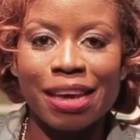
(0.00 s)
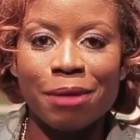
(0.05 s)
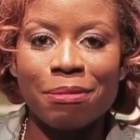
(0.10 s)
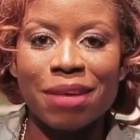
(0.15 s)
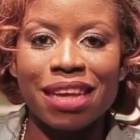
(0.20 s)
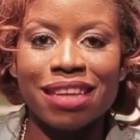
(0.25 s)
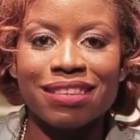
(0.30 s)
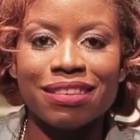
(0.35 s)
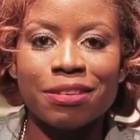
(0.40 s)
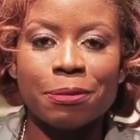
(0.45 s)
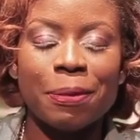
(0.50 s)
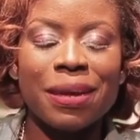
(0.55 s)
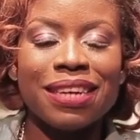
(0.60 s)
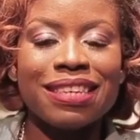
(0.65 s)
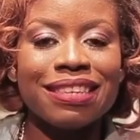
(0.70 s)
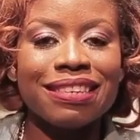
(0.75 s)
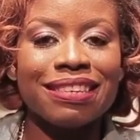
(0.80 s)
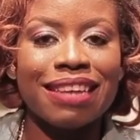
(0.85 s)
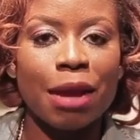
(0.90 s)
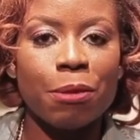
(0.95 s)
him and
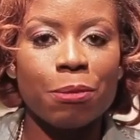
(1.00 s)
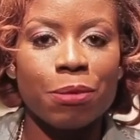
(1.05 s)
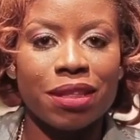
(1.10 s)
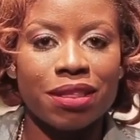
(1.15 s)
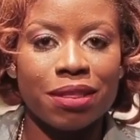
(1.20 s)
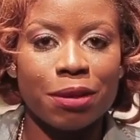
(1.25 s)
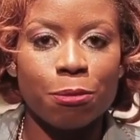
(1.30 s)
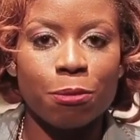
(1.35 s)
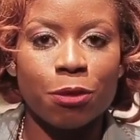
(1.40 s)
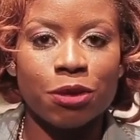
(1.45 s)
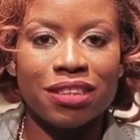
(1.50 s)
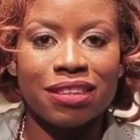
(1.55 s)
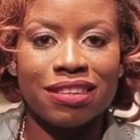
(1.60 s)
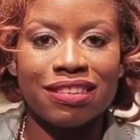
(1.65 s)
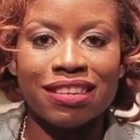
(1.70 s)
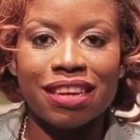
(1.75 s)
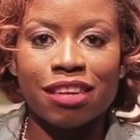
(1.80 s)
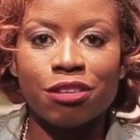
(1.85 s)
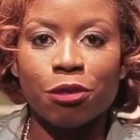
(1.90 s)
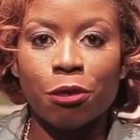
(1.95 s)
spending time with him on the
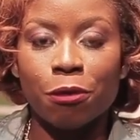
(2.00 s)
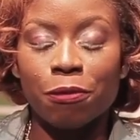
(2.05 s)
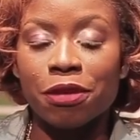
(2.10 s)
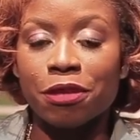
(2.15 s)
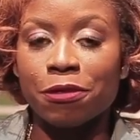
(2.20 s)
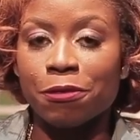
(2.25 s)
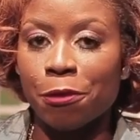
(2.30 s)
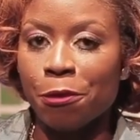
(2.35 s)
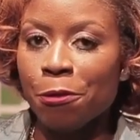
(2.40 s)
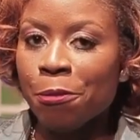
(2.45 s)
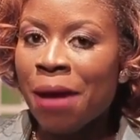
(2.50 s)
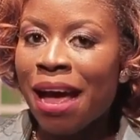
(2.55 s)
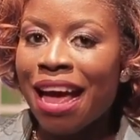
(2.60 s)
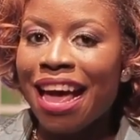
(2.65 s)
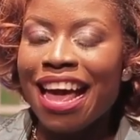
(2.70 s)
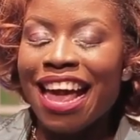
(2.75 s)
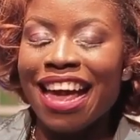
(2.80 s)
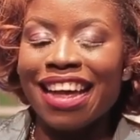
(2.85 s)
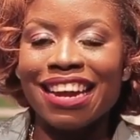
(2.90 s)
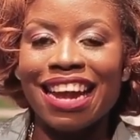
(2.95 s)
set of his film.
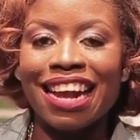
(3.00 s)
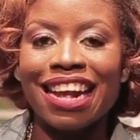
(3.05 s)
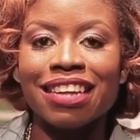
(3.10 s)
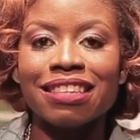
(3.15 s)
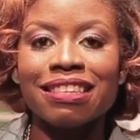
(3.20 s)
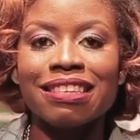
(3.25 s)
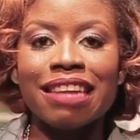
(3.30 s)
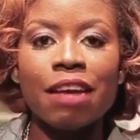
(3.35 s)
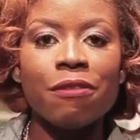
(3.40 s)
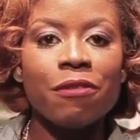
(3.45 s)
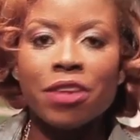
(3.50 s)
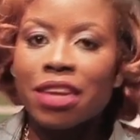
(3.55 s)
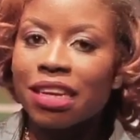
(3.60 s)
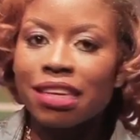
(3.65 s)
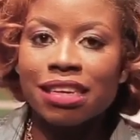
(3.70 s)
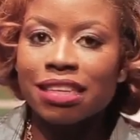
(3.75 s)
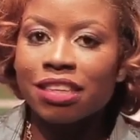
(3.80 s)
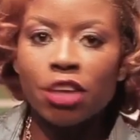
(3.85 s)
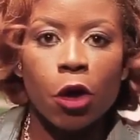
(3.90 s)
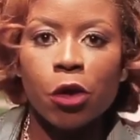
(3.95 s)
And I can
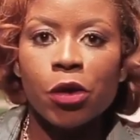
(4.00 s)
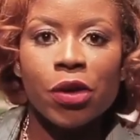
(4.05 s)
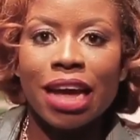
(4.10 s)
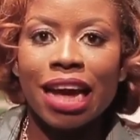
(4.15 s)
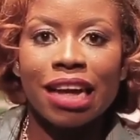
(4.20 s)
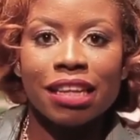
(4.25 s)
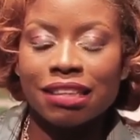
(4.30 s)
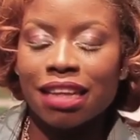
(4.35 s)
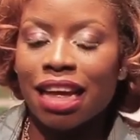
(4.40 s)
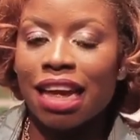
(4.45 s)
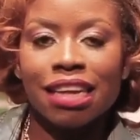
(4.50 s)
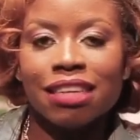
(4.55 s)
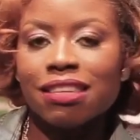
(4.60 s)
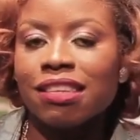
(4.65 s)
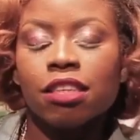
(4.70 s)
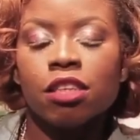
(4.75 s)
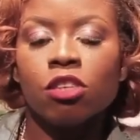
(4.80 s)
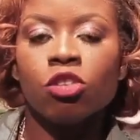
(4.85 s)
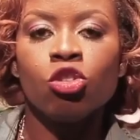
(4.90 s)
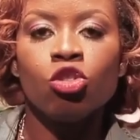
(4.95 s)
definitely tell you guys that
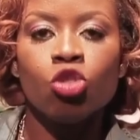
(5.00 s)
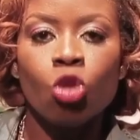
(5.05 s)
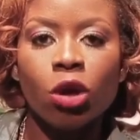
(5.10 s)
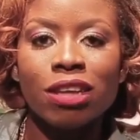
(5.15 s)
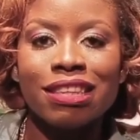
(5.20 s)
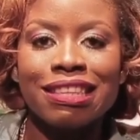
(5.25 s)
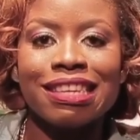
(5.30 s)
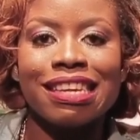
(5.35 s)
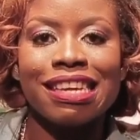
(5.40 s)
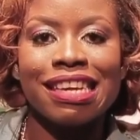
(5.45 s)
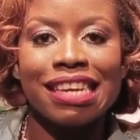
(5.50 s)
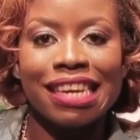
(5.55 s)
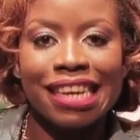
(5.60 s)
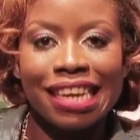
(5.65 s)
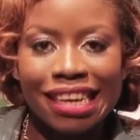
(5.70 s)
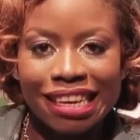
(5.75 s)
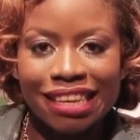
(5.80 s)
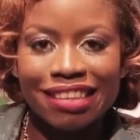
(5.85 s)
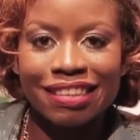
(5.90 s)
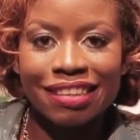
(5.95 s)
it is not
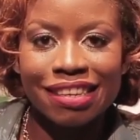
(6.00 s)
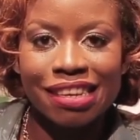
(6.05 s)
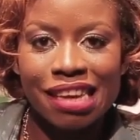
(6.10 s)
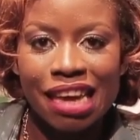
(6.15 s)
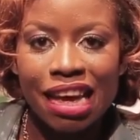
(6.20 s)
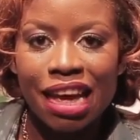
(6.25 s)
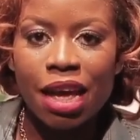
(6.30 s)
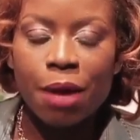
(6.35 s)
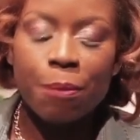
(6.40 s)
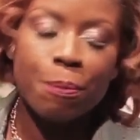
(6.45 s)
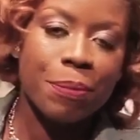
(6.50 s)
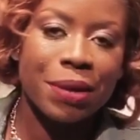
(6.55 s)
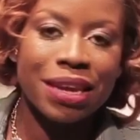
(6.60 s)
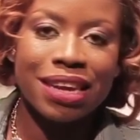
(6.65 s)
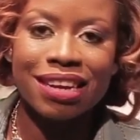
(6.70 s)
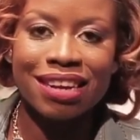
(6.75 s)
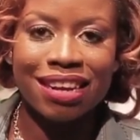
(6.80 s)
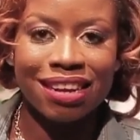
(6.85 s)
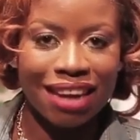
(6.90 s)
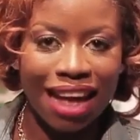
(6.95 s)
easy
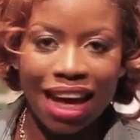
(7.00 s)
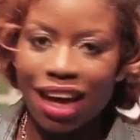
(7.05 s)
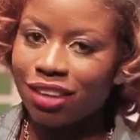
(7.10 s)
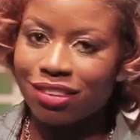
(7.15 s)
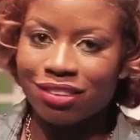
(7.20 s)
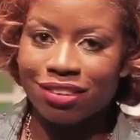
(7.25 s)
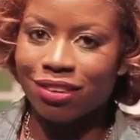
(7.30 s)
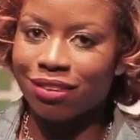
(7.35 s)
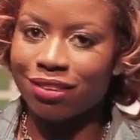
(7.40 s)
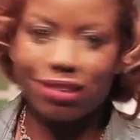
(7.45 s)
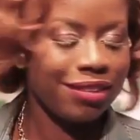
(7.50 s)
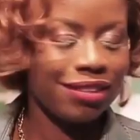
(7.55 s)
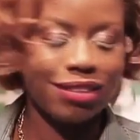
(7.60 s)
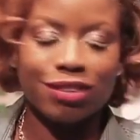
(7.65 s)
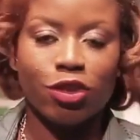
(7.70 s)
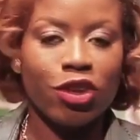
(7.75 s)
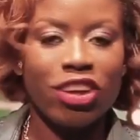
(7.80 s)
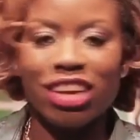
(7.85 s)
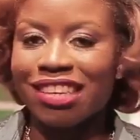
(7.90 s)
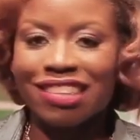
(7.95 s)
being an actor. It
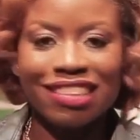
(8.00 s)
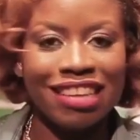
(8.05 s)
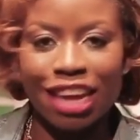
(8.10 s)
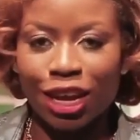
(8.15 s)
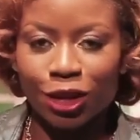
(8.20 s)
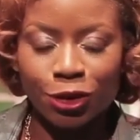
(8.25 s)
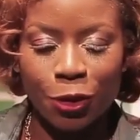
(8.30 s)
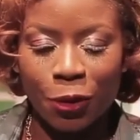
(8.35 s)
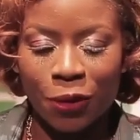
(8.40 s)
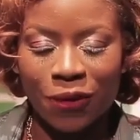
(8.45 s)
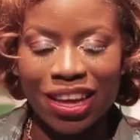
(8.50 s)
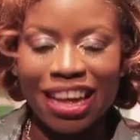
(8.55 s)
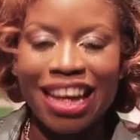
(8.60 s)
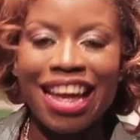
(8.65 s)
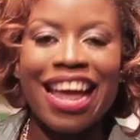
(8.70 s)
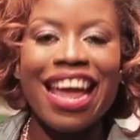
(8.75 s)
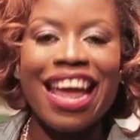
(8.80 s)
is not easy at all.